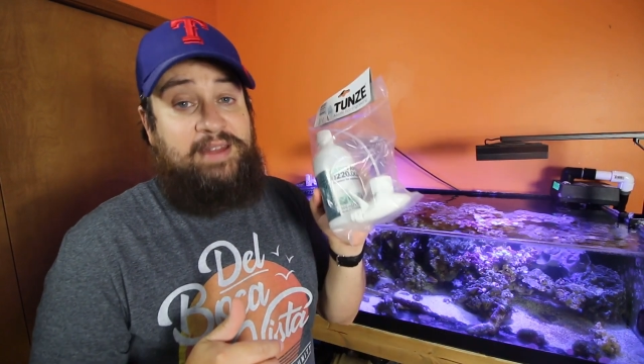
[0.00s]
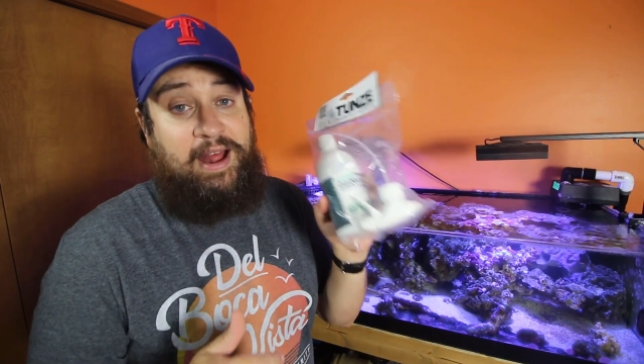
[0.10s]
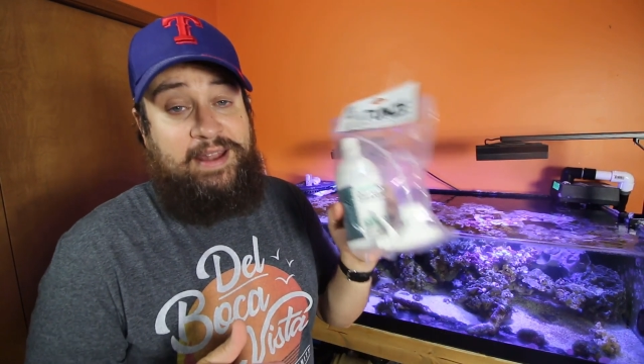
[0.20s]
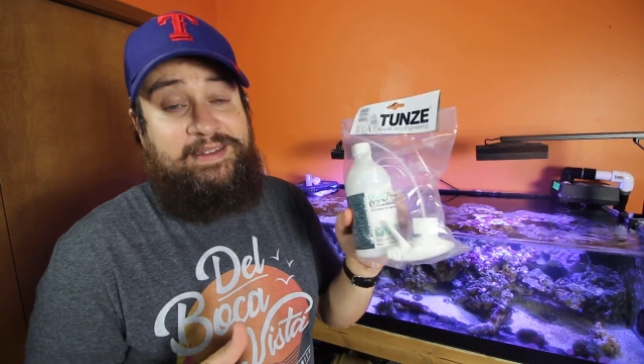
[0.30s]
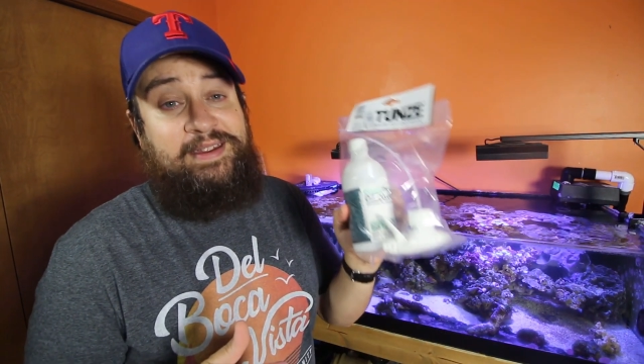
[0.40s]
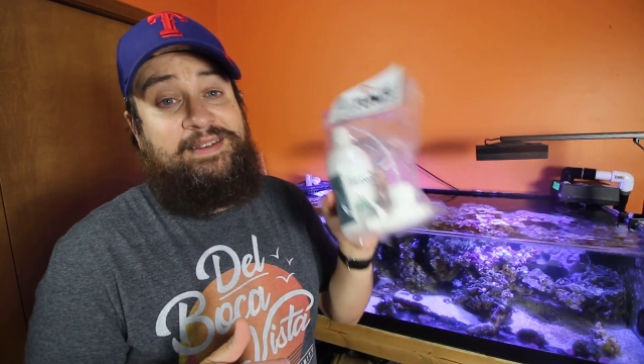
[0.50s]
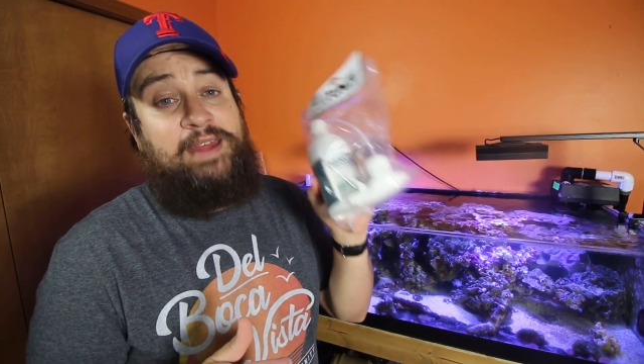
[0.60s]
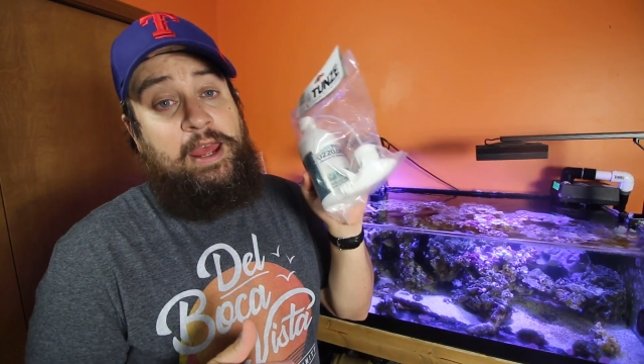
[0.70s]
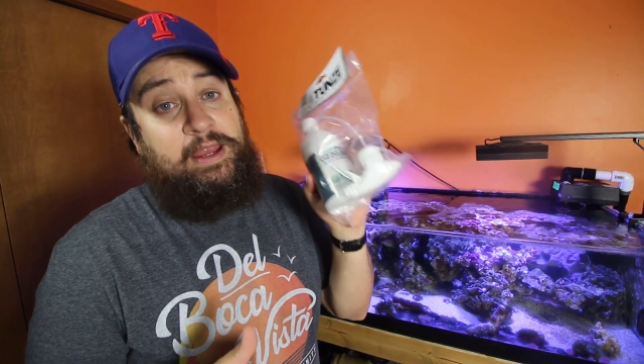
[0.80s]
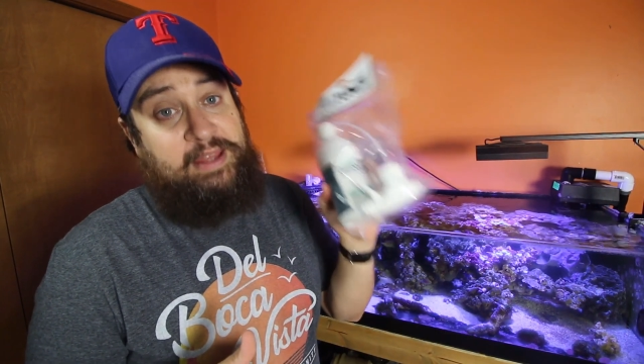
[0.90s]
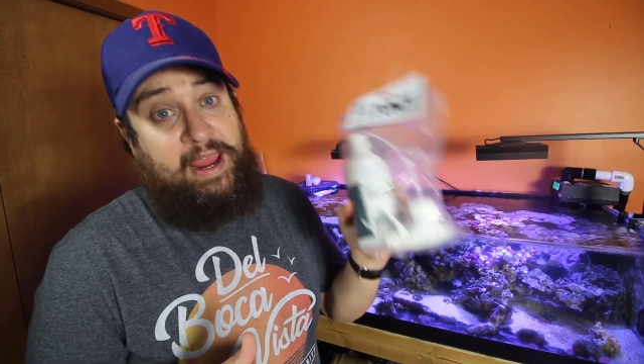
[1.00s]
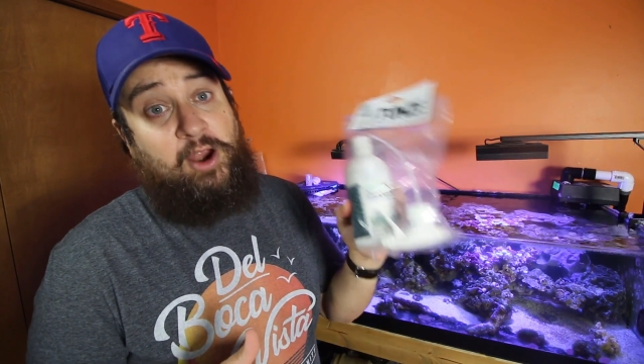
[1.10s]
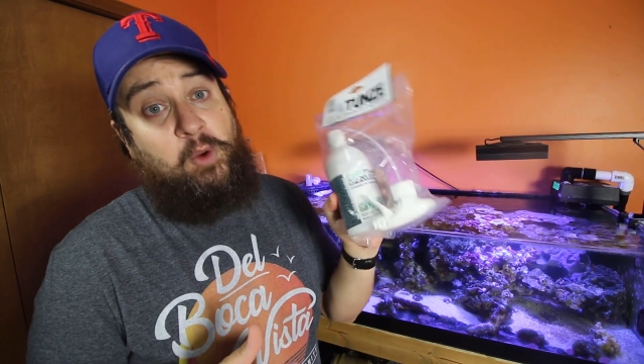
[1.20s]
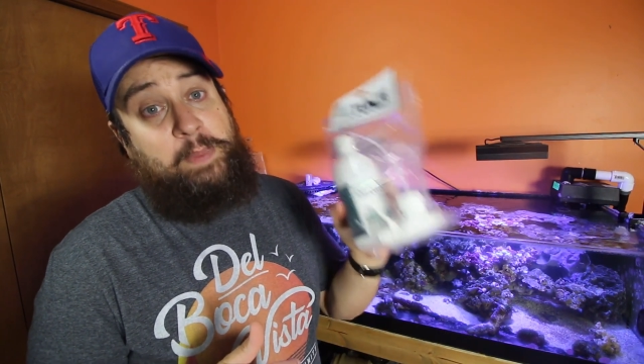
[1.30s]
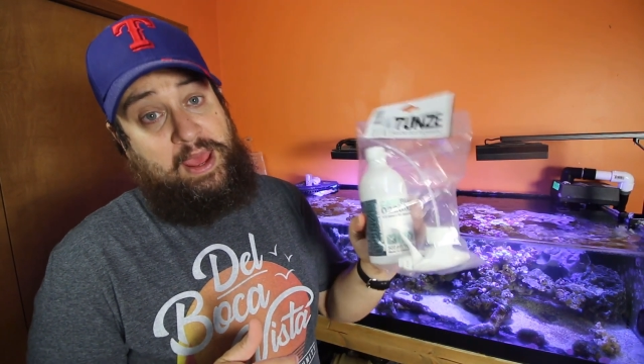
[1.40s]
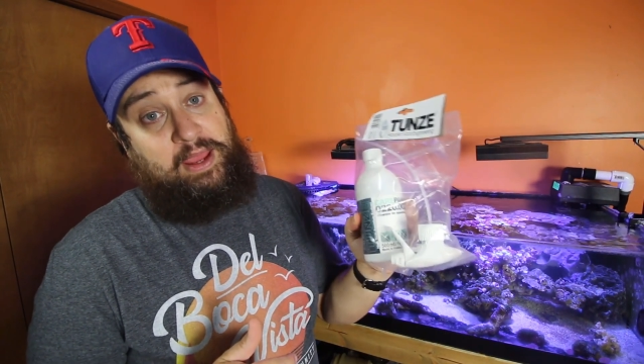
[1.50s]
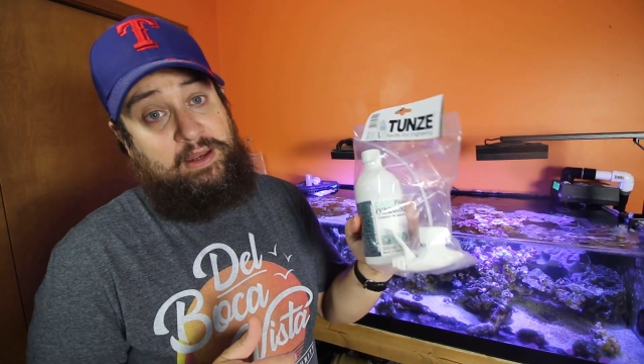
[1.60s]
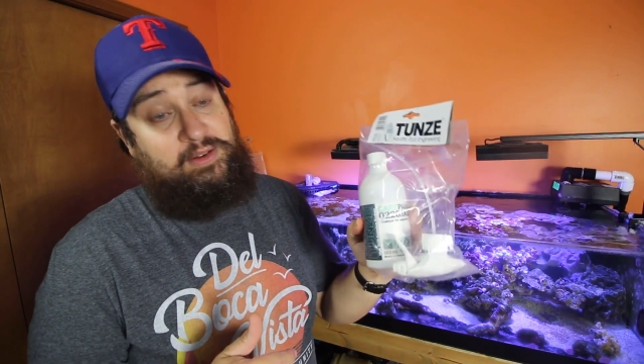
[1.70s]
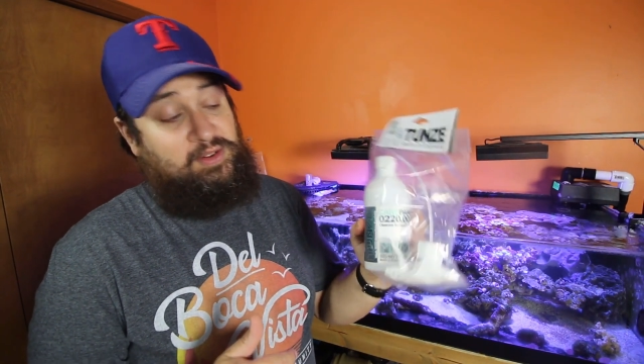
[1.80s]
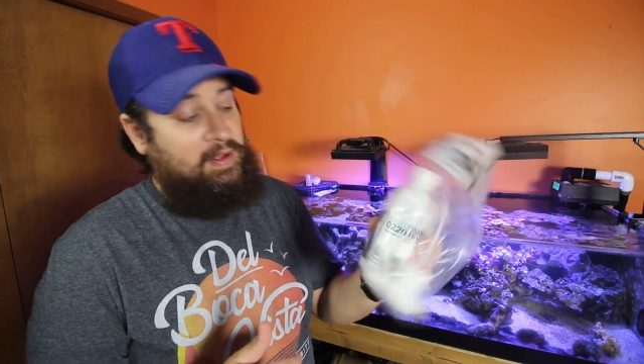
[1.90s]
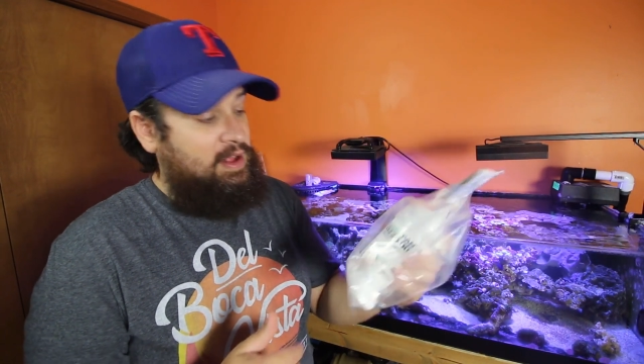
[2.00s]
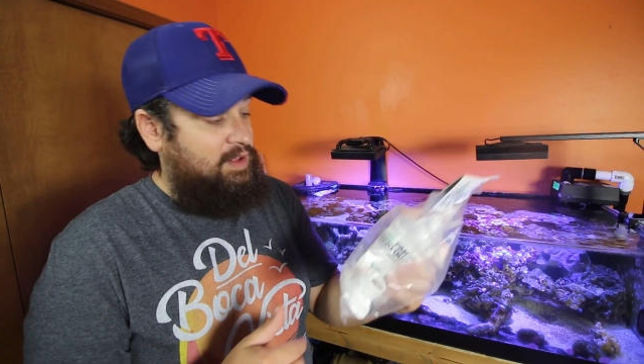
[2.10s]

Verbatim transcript: Tunzi's Care Pains.